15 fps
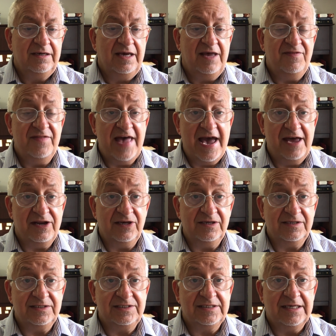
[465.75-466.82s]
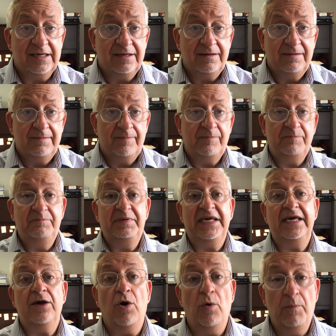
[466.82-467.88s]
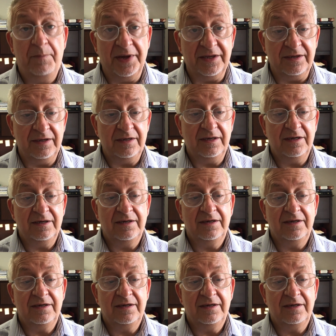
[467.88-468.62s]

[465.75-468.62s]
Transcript: and that is, be opened.